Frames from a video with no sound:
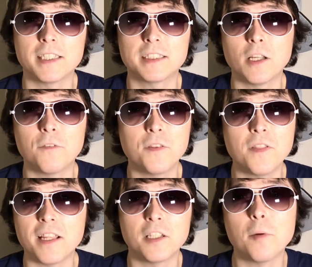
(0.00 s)
So if you
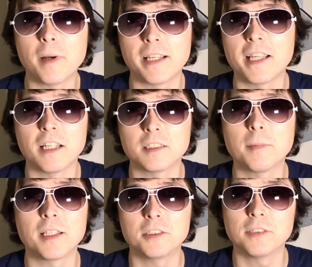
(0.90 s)
think nobody cares
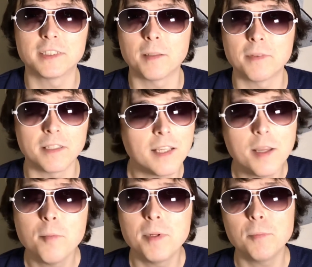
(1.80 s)
about you or something,
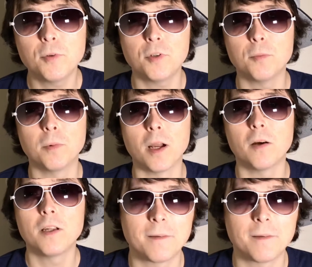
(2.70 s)
people do, bro.